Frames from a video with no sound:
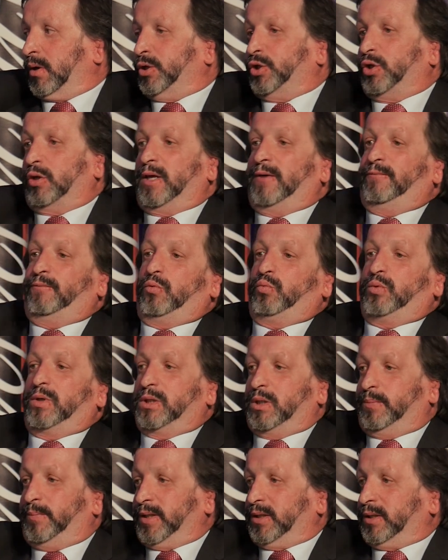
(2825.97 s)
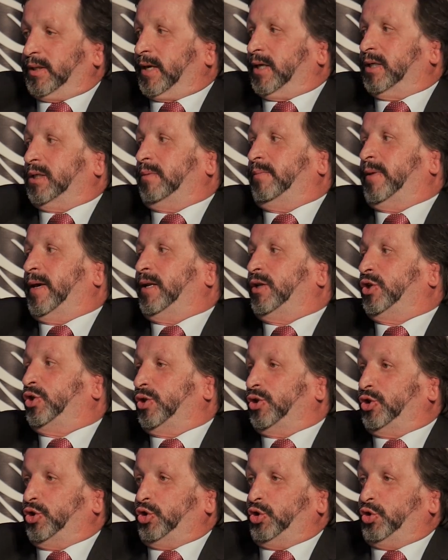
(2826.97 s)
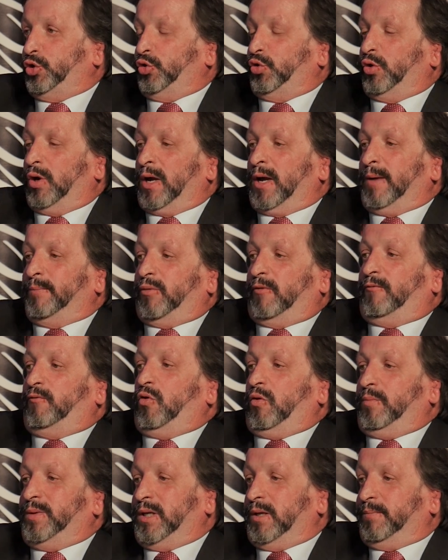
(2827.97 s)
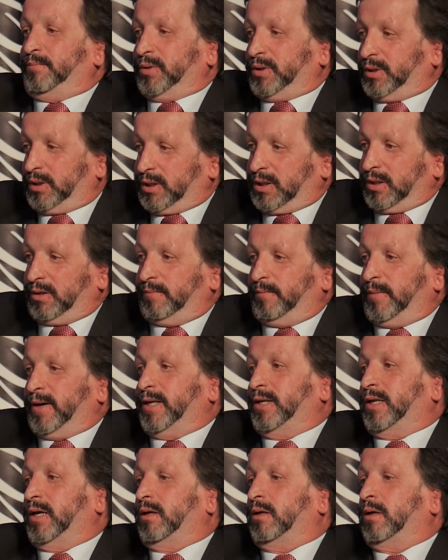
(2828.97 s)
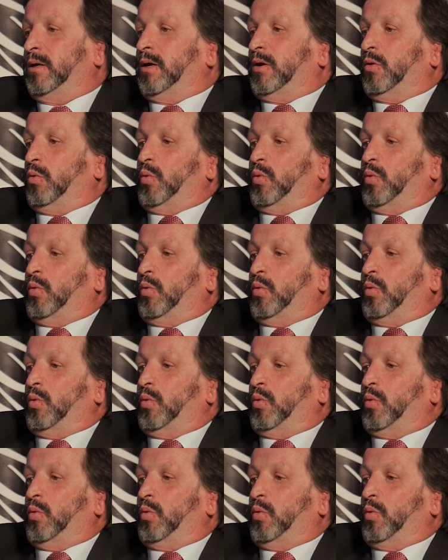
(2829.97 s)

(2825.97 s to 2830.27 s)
So therefore we expect the asset manager to perform in a particular manner